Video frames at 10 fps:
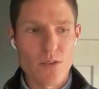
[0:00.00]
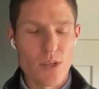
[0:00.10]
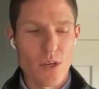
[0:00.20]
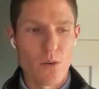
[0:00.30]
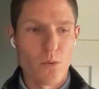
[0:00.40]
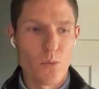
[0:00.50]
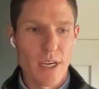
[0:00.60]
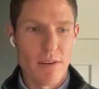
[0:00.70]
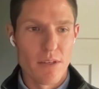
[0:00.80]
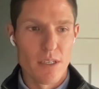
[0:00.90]
So
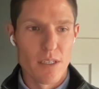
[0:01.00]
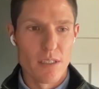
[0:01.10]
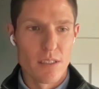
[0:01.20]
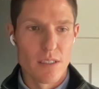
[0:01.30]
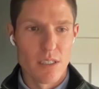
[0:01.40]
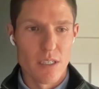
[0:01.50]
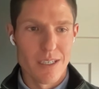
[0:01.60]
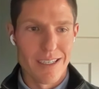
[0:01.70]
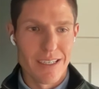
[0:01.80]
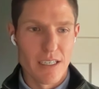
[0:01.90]
we have a
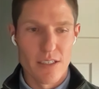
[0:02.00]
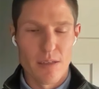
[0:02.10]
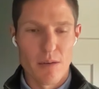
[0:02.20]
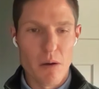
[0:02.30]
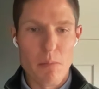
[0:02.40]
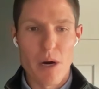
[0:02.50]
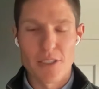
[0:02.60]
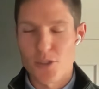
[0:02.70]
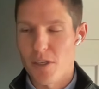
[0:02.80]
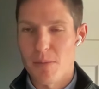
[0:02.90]

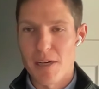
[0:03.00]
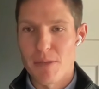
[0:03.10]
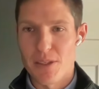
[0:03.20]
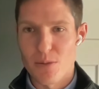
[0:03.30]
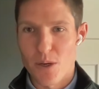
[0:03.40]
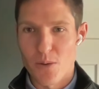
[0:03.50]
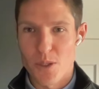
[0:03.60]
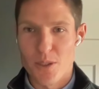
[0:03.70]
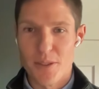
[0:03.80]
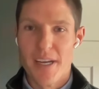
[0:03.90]
mantra, might be the wrong
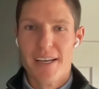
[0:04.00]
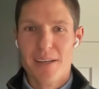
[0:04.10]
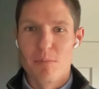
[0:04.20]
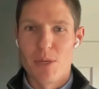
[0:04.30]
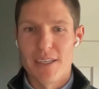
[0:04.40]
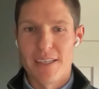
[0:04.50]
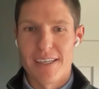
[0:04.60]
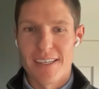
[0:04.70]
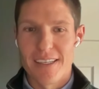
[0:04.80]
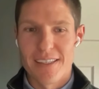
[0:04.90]
word, but
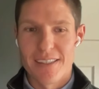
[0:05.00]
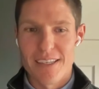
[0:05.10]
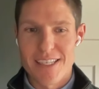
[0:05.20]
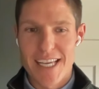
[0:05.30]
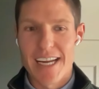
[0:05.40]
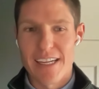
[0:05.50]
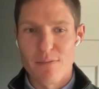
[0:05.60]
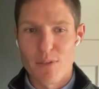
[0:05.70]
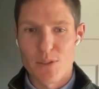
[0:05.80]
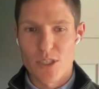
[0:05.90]
a saying at
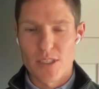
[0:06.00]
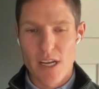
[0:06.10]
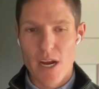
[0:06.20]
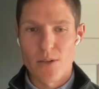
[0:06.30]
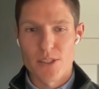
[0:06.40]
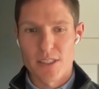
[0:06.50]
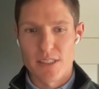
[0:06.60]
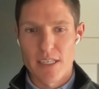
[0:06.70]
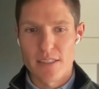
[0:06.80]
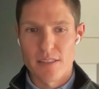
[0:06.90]
InfoTrust that our
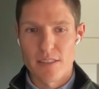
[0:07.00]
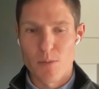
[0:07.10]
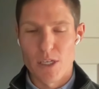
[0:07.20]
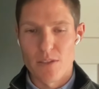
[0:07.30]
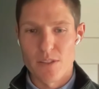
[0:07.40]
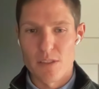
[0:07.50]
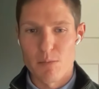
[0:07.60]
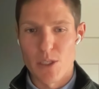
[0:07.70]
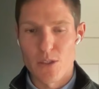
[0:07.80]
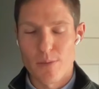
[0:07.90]
success is someone else's
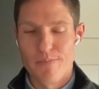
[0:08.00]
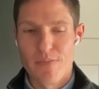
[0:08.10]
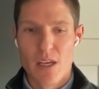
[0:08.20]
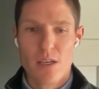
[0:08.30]
miracle.